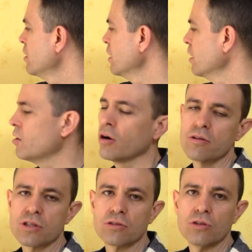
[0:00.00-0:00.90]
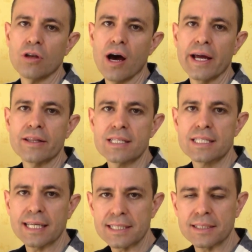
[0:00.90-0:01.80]
horizontal line in the
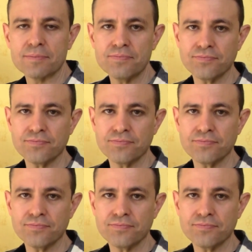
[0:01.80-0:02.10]
center.